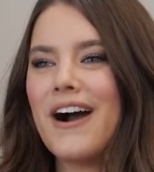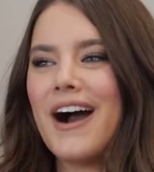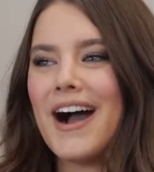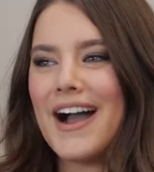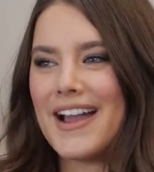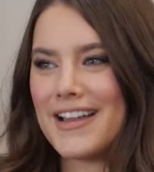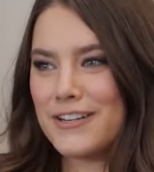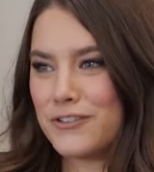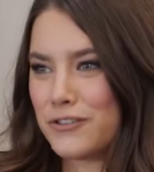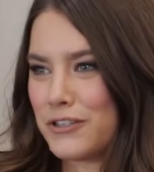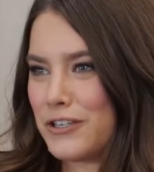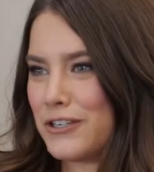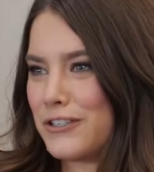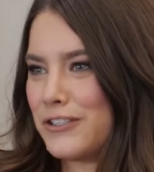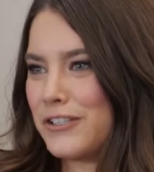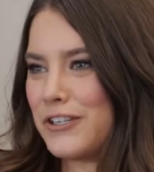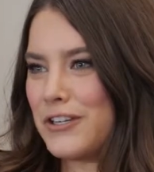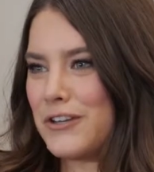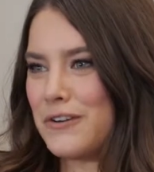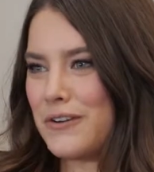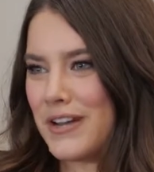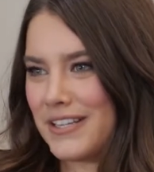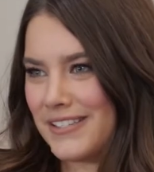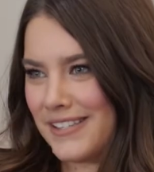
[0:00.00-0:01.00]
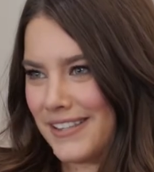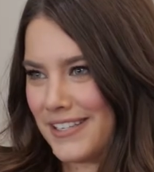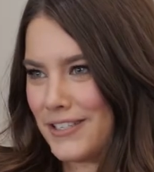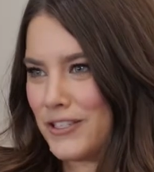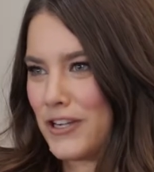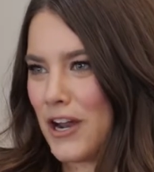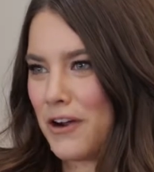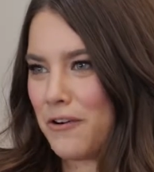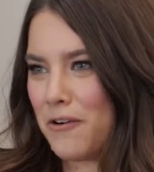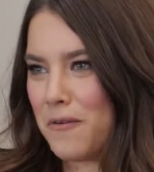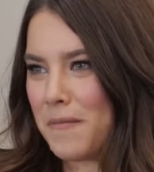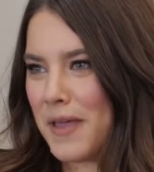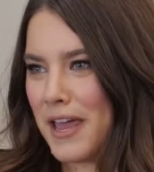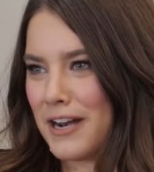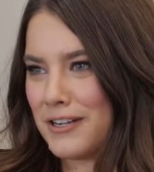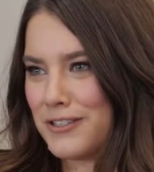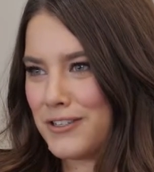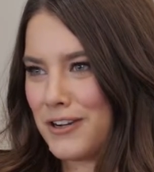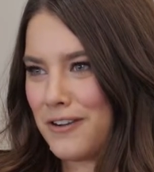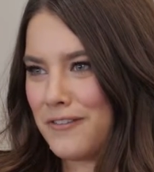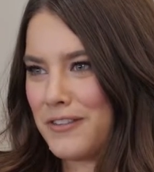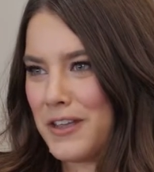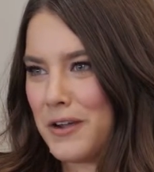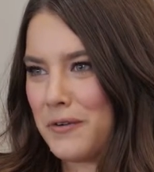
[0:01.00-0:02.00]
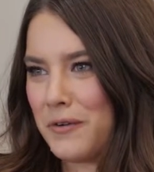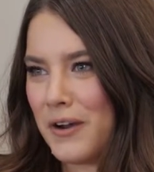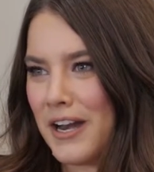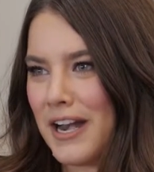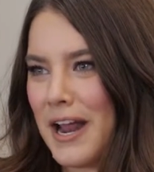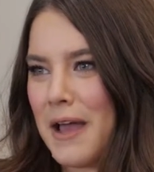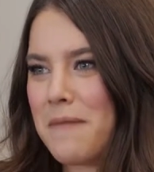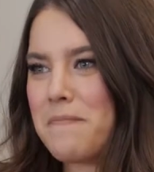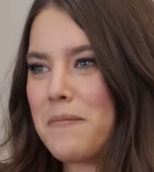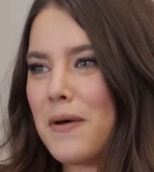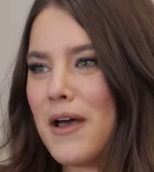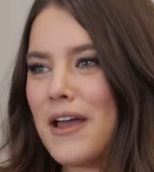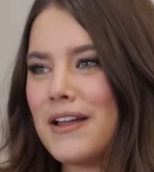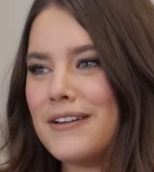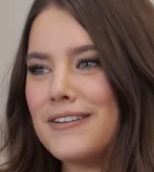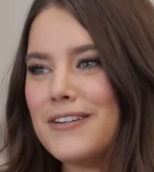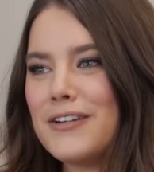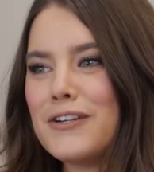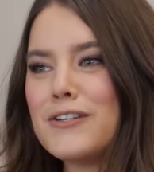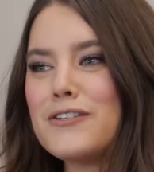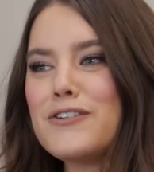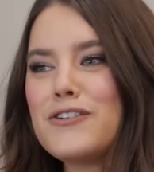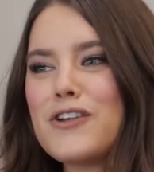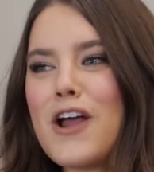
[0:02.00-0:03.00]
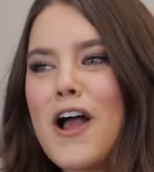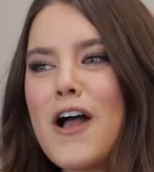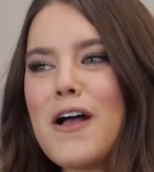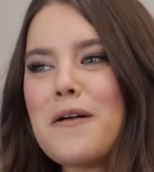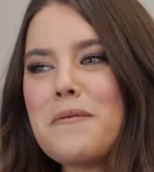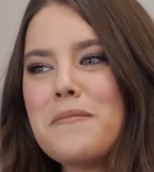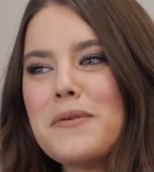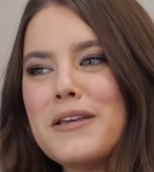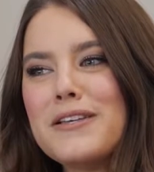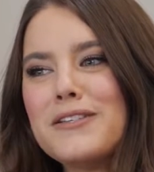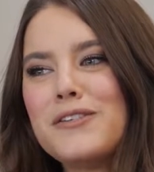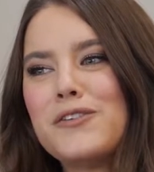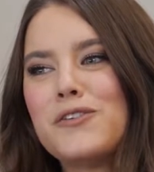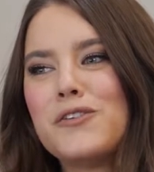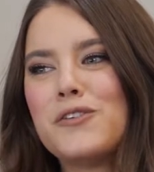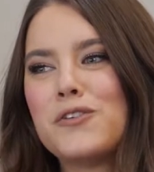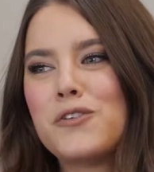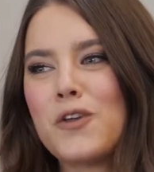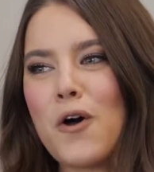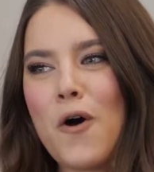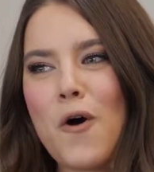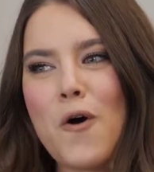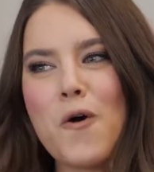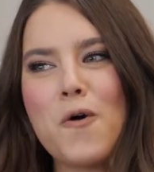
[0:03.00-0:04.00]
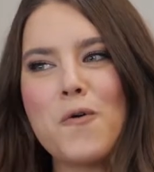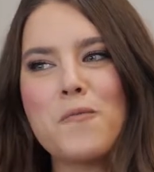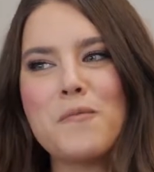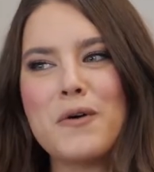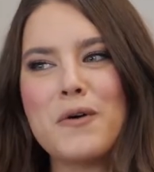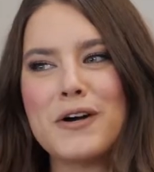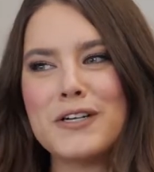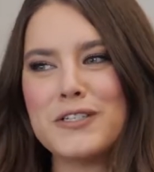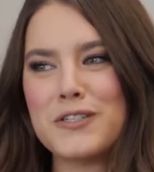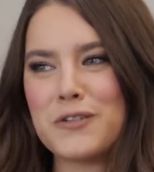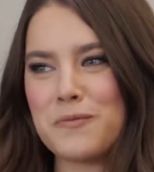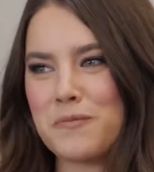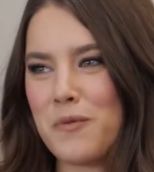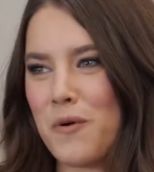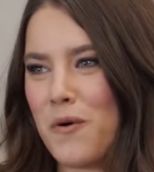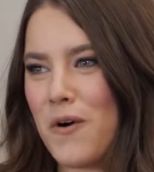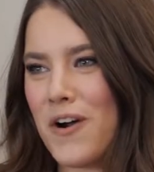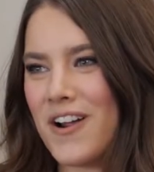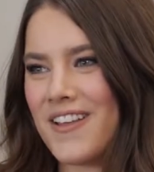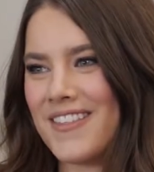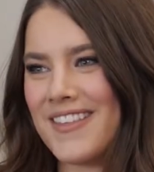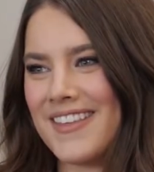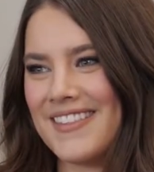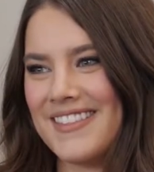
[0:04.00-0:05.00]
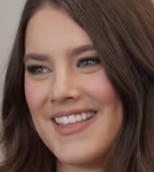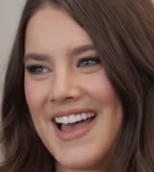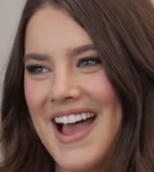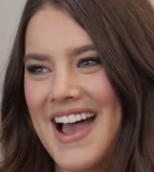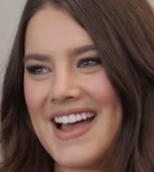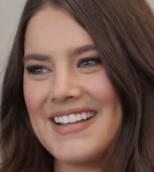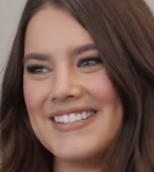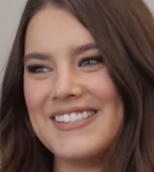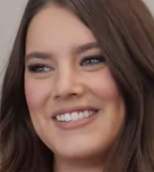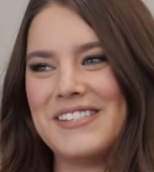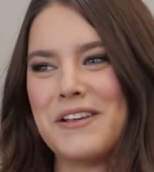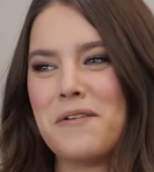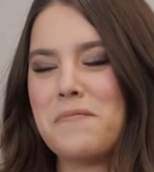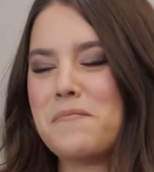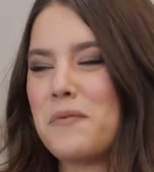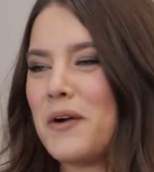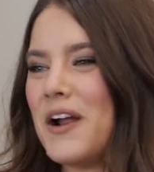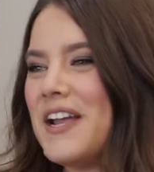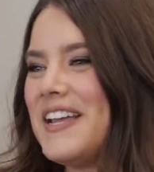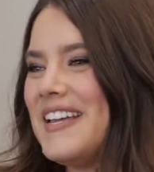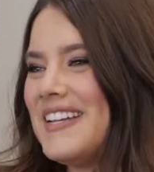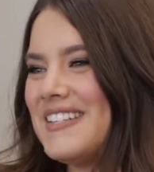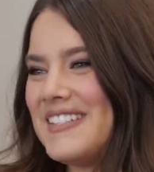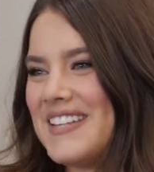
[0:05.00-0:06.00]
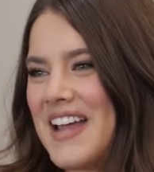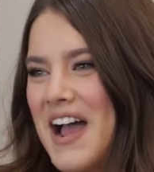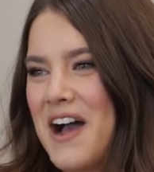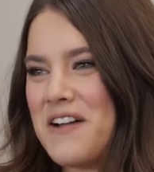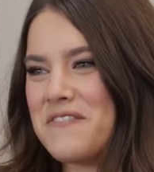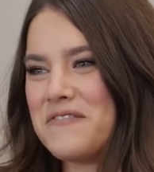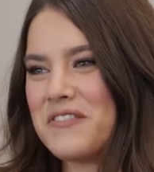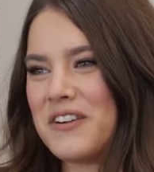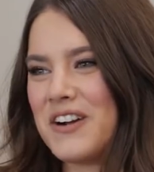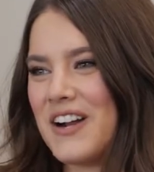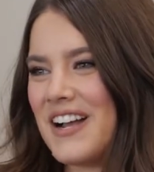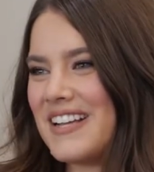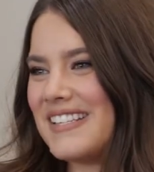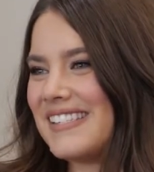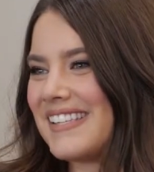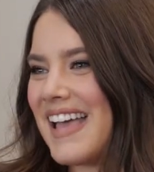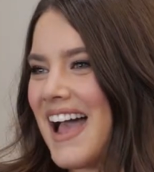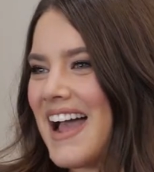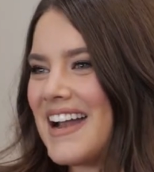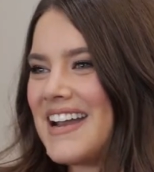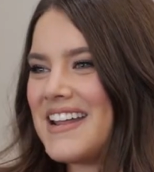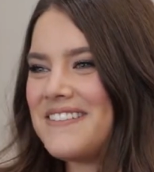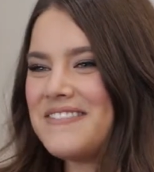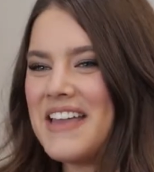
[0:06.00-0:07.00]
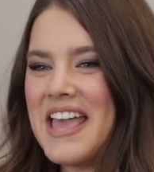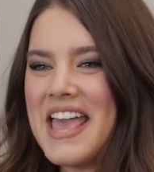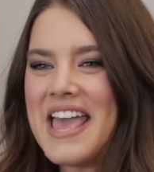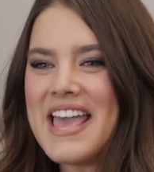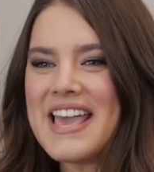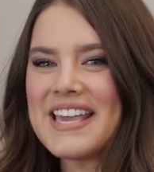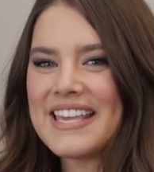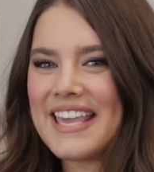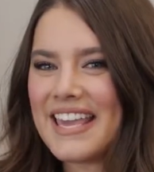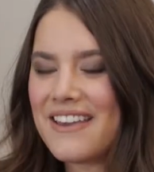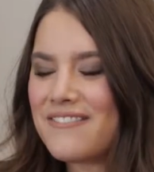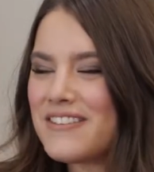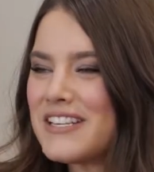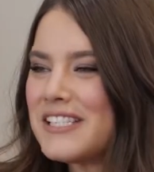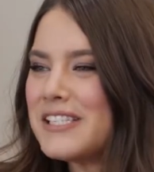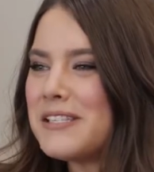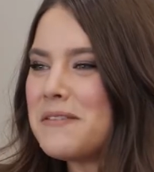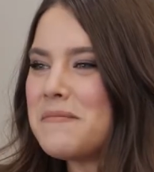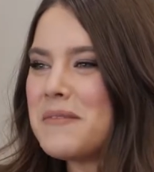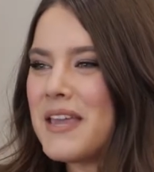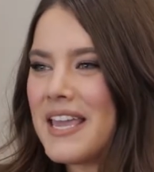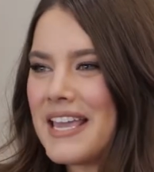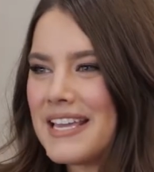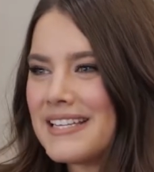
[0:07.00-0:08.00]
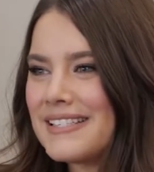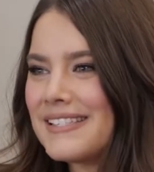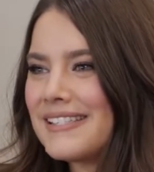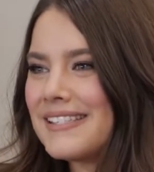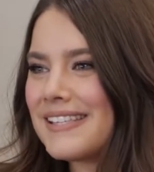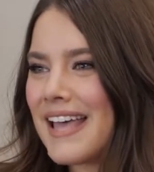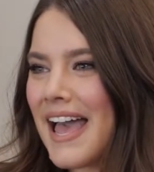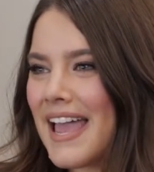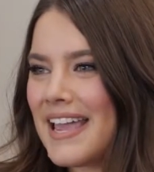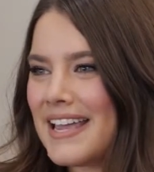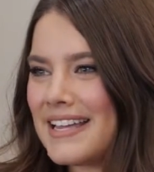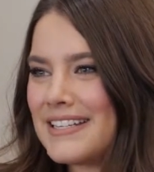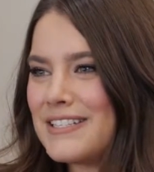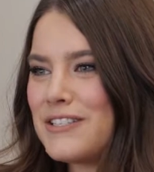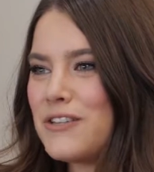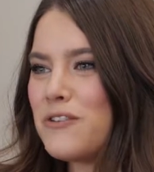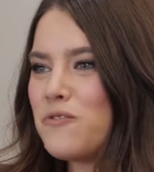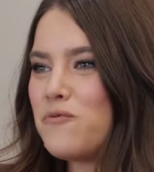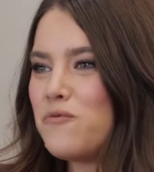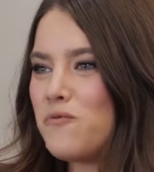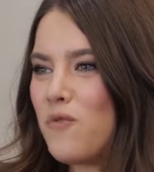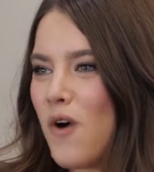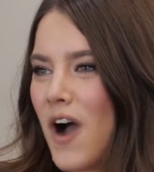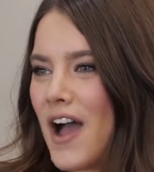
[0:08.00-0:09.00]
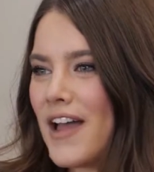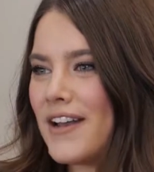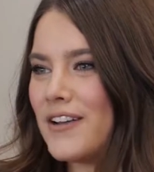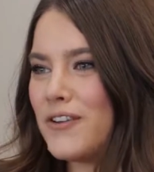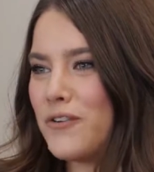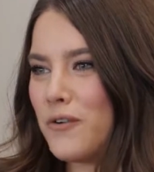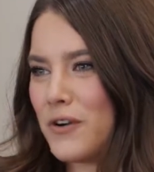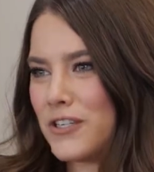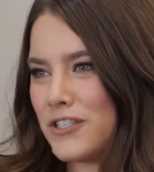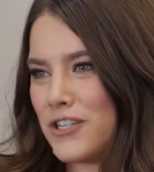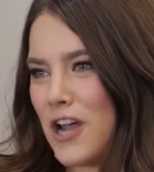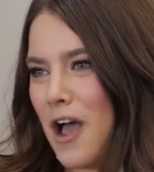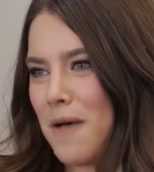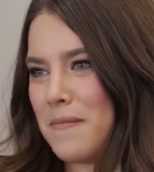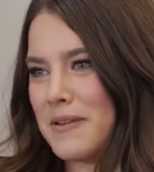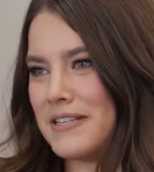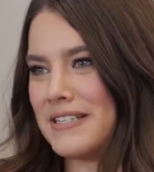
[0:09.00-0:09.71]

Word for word: I introduced you as the General Manager of the Arena, but your job is so much more than that. So break it down for us, kind of give us some insight into what your job